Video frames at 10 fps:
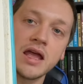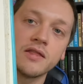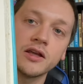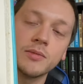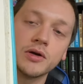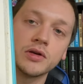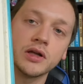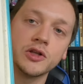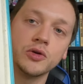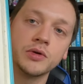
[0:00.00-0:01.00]
Think about a
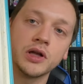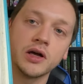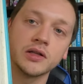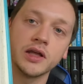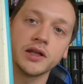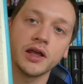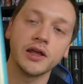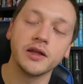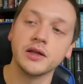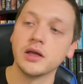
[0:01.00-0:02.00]
human on like a